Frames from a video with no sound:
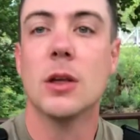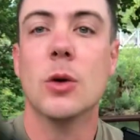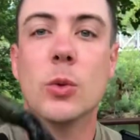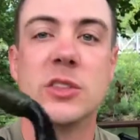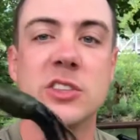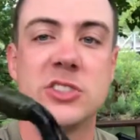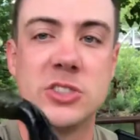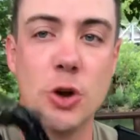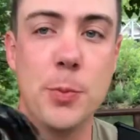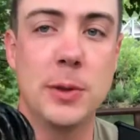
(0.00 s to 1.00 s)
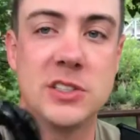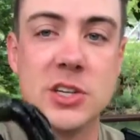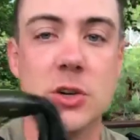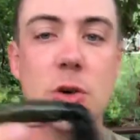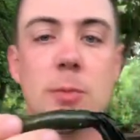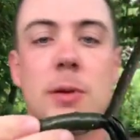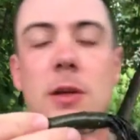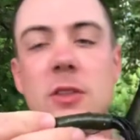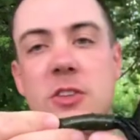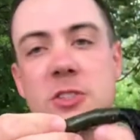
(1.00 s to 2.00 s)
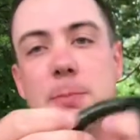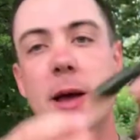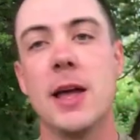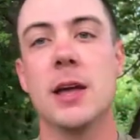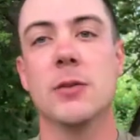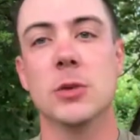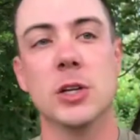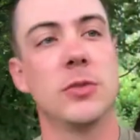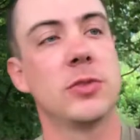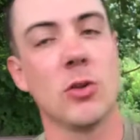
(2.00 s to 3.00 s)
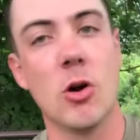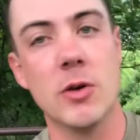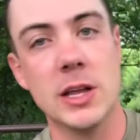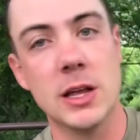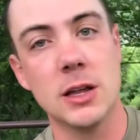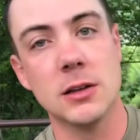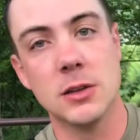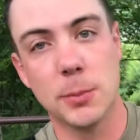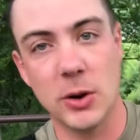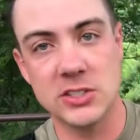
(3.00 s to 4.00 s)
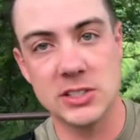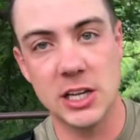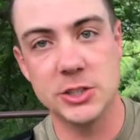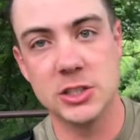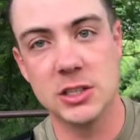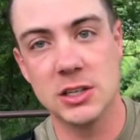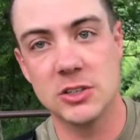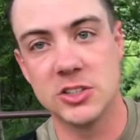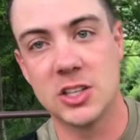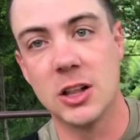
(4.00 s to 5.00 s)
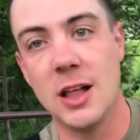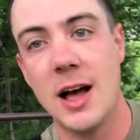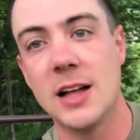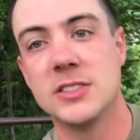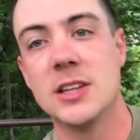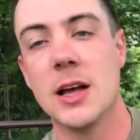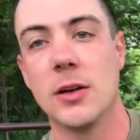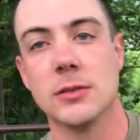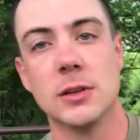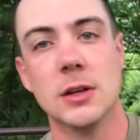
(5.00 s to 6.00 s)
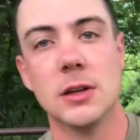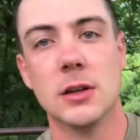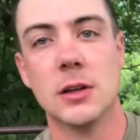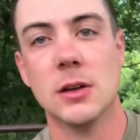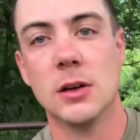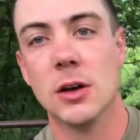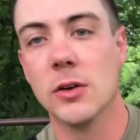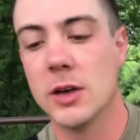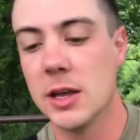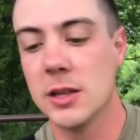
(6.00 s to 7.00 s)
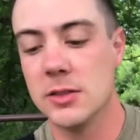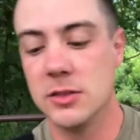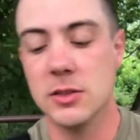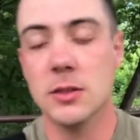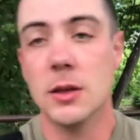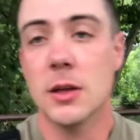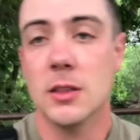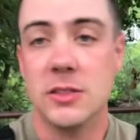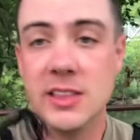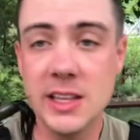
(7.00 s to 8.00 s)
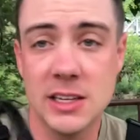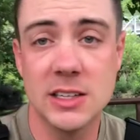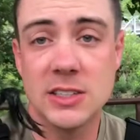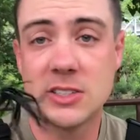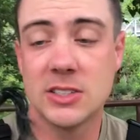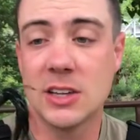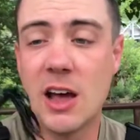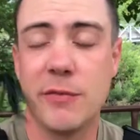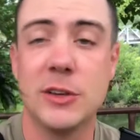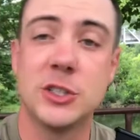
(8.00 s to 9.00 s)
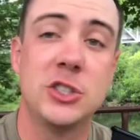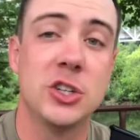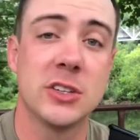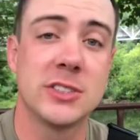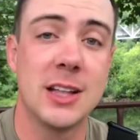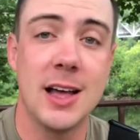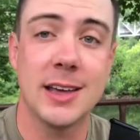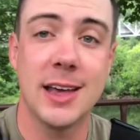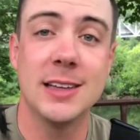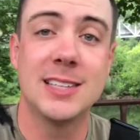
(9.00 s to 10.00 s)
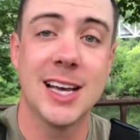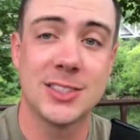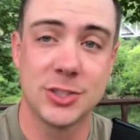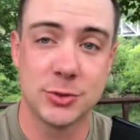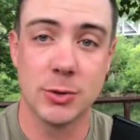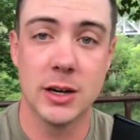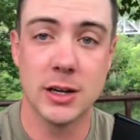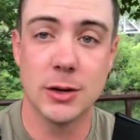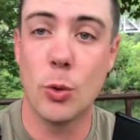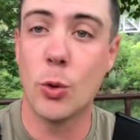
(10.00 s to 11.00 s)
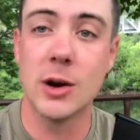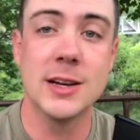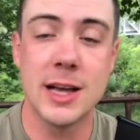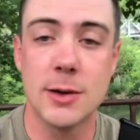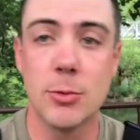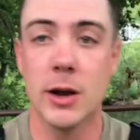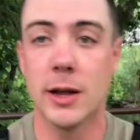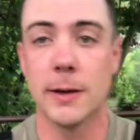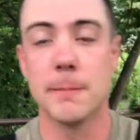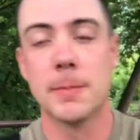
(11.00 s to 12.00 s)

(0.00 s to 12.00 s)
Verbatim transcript: With the stupid tube, this bait, when you throw it in, the presentation just glides down, okay? This, I fish just like a Texas rig or a Ned rig.